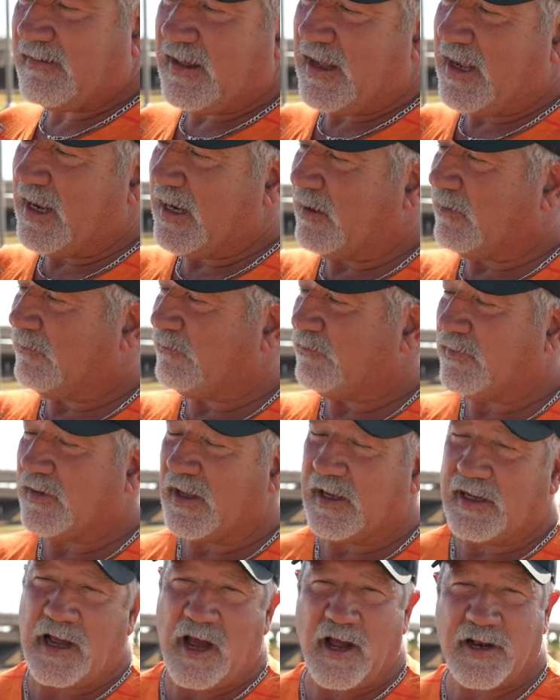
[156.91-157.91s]
thing,
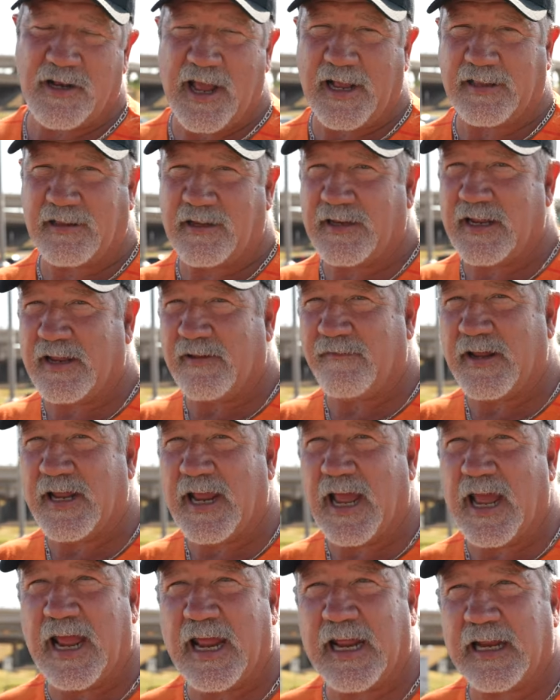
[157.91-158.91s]
contacted
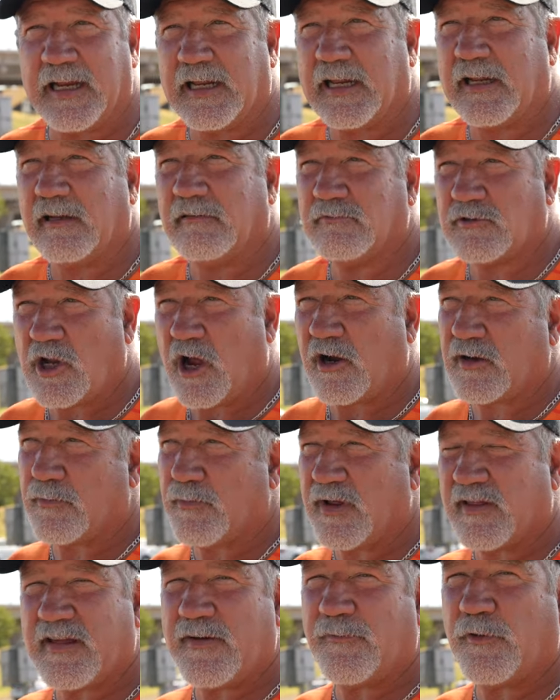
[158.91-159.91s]
DVA, talked to
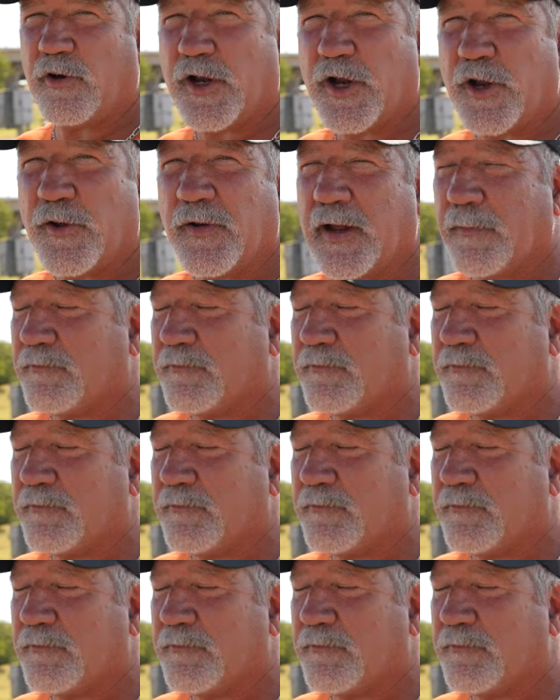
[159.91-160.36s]
Missy Verdun